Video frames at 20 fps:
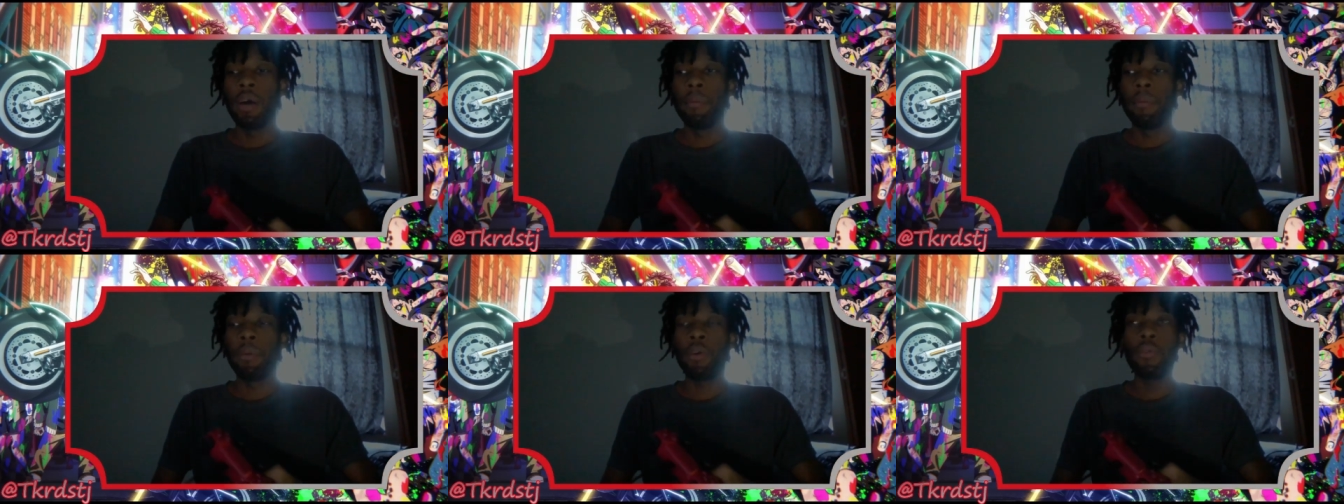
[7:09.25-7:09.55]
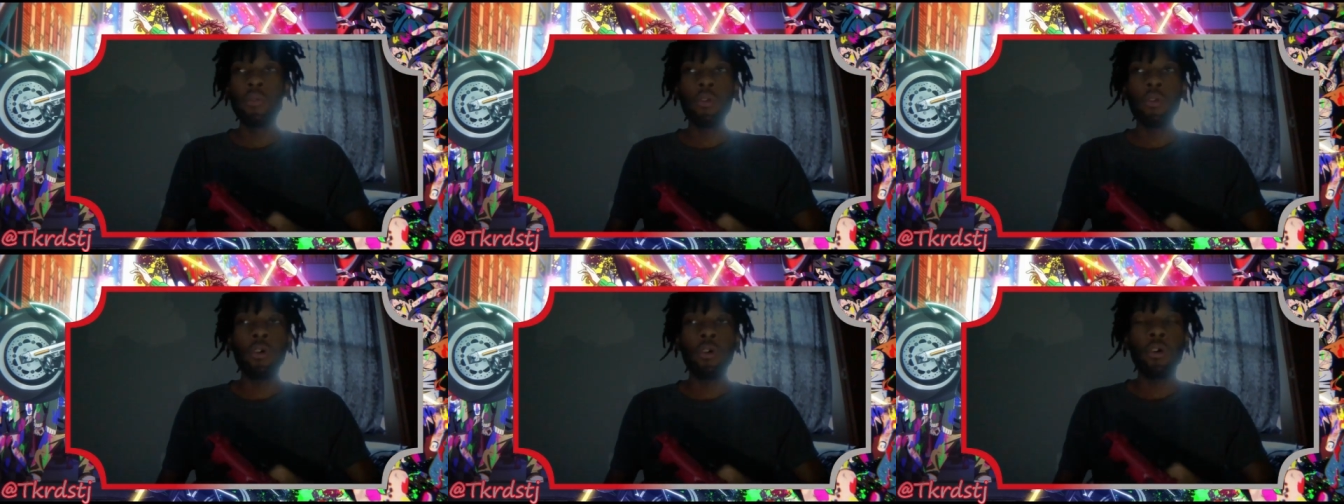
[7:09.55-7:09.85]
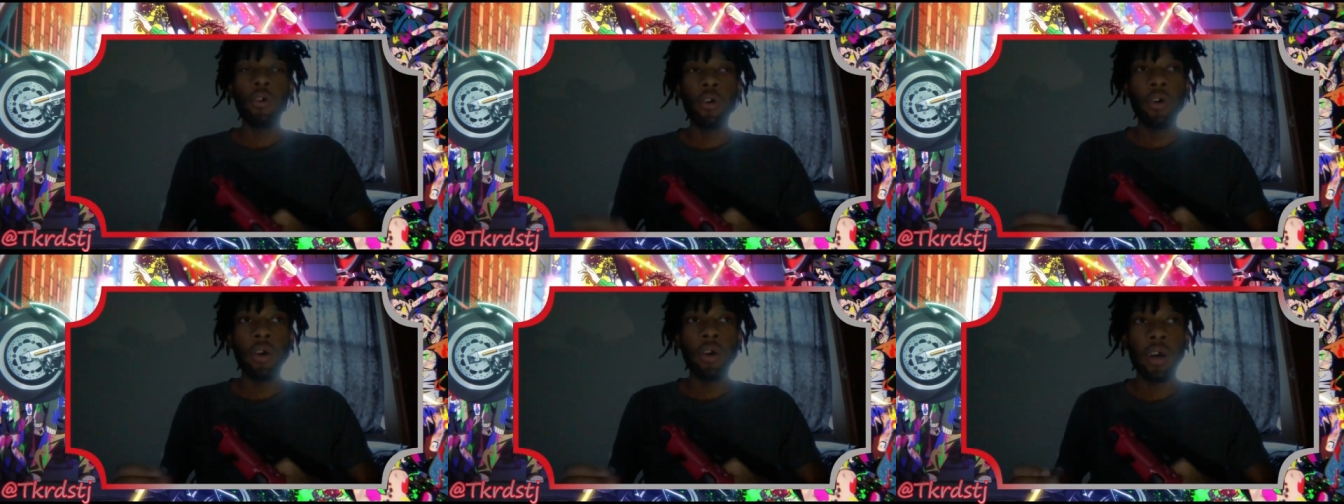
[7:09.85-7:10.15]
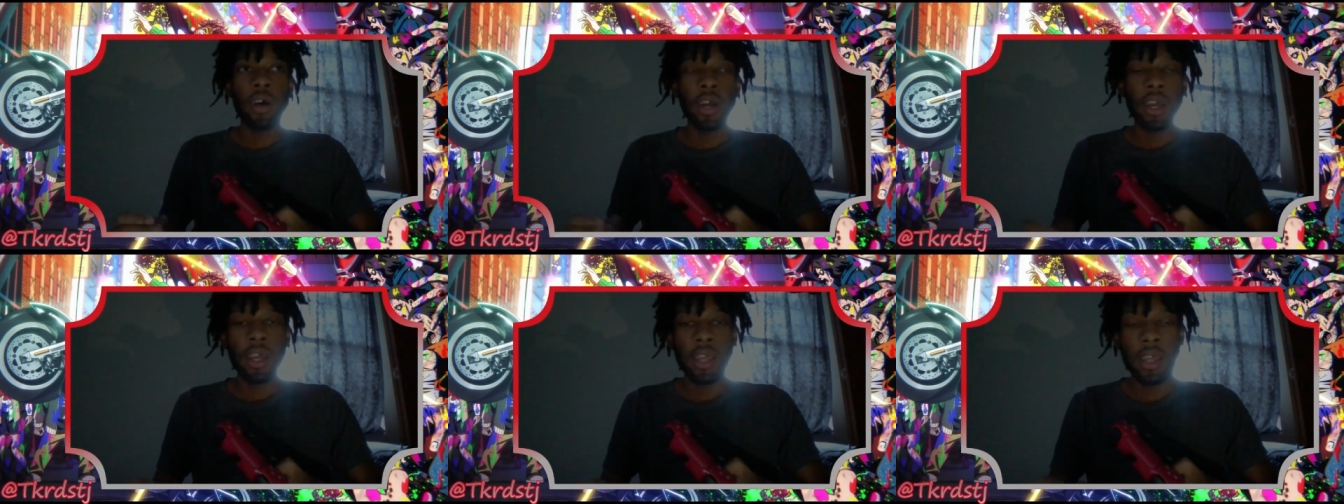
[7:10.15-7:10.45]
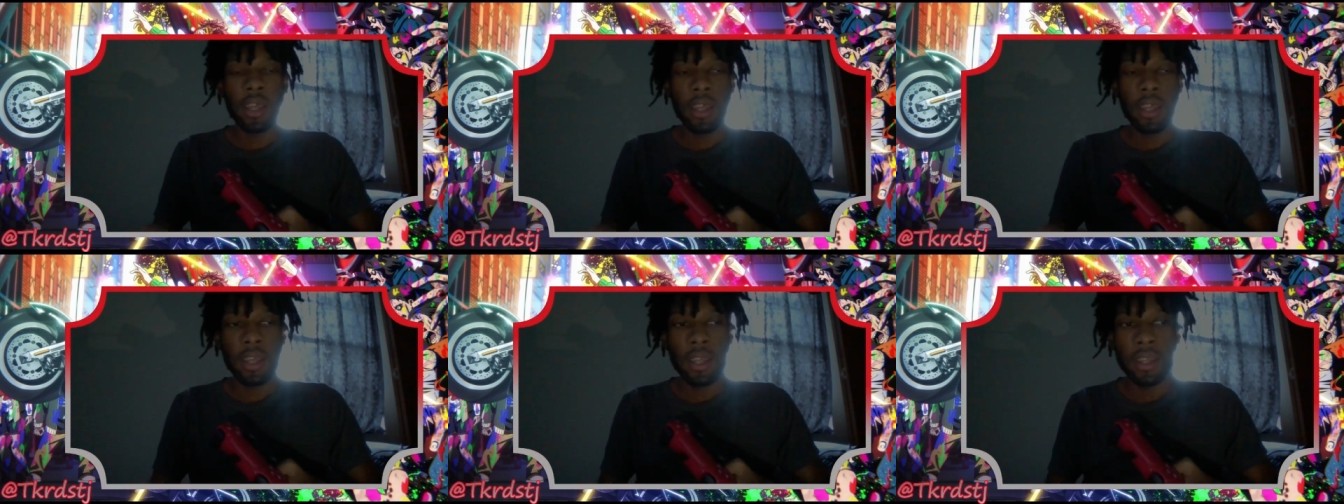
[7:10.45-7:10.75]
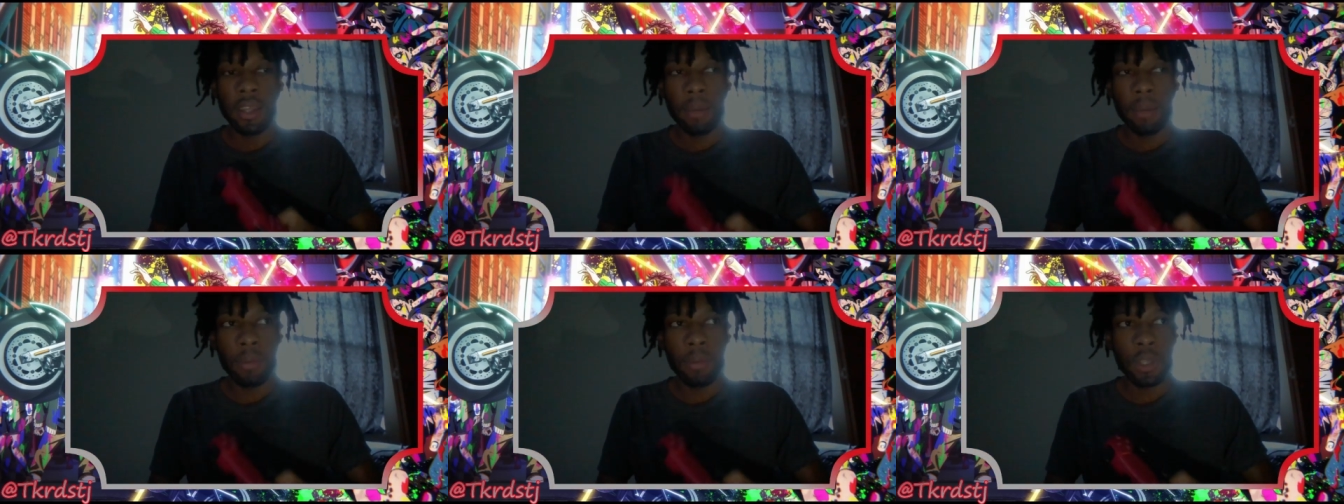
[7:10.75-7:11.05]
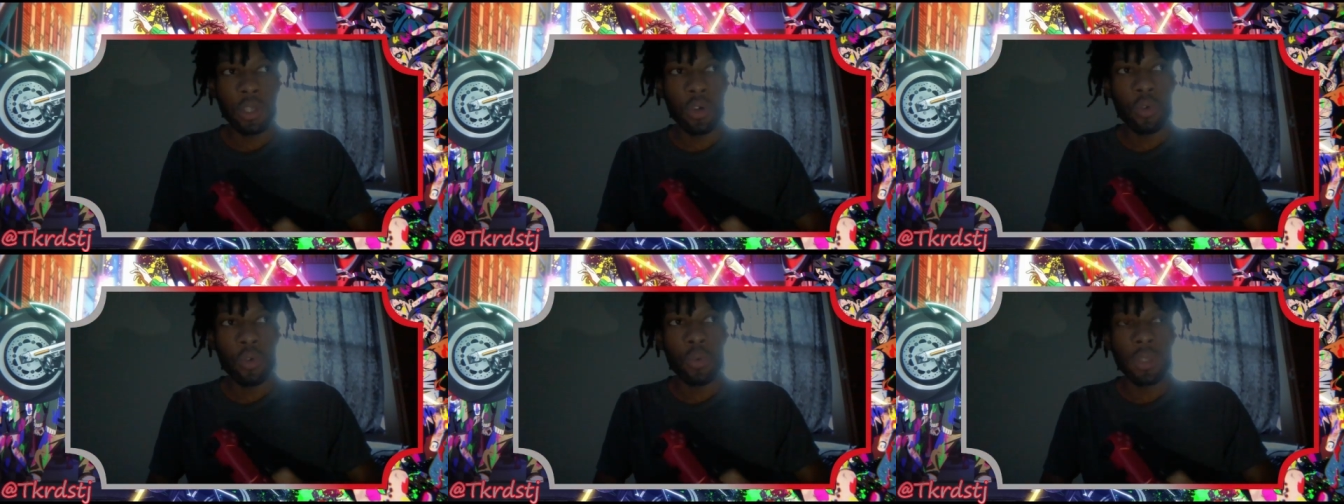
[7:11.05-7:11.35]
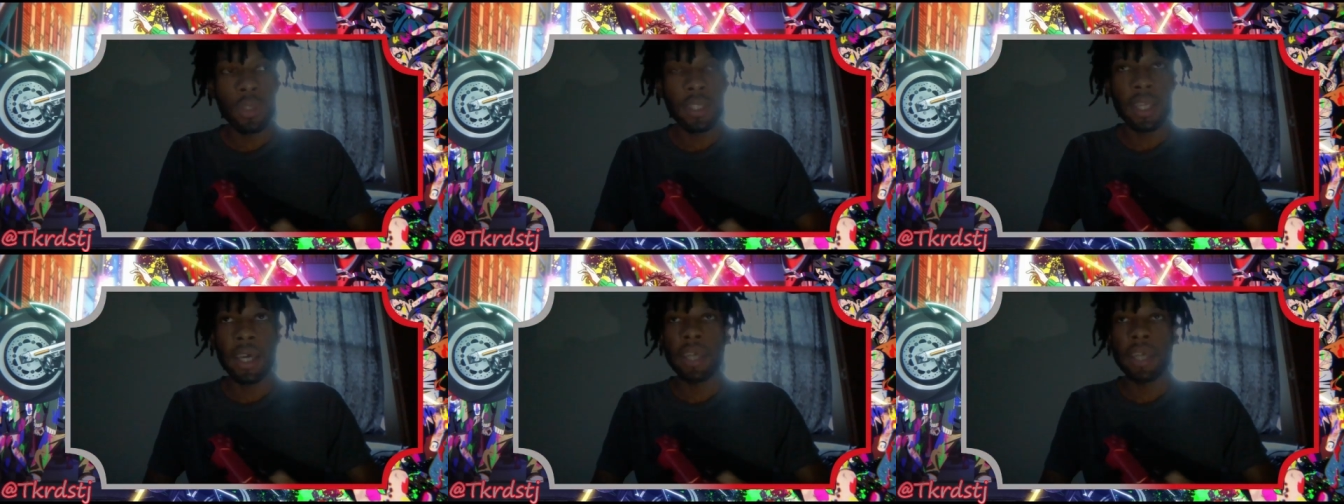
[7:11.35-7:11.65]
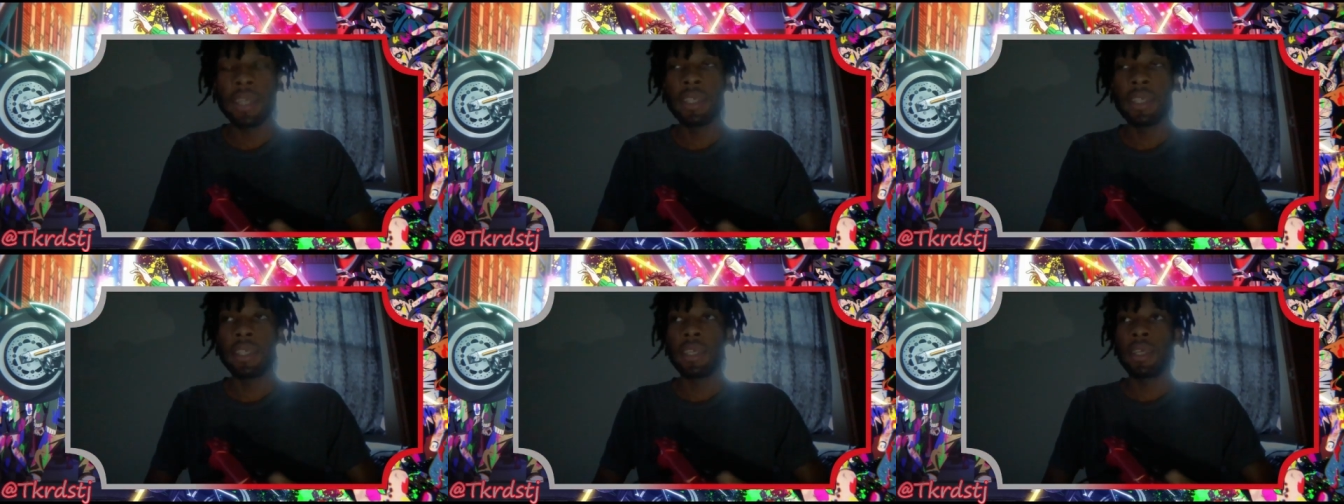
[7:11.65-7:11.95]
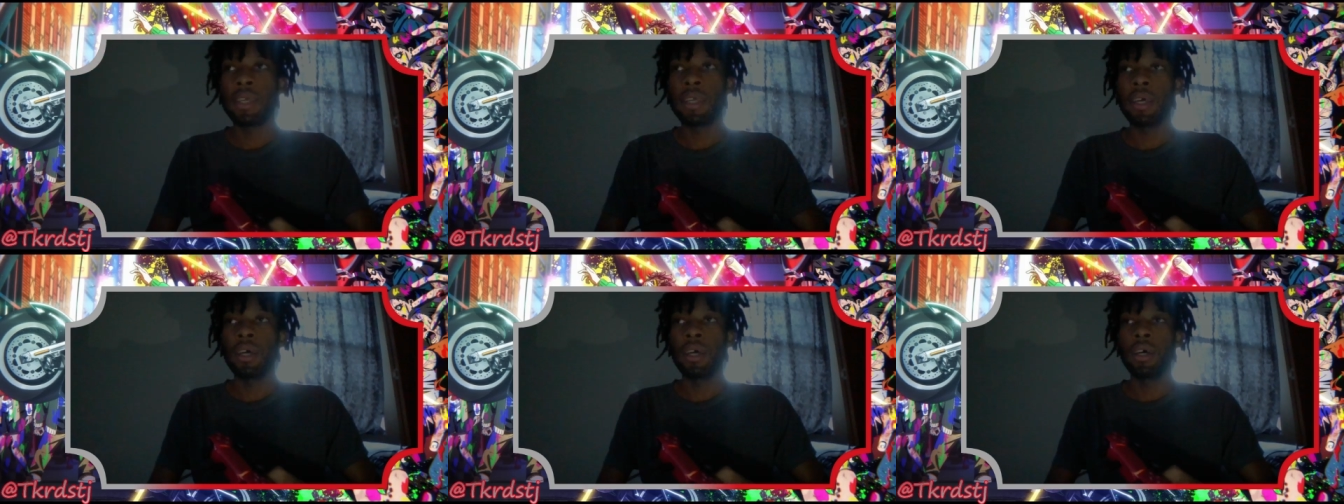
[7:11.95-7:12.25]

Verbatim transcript: But overall, the episode was nice.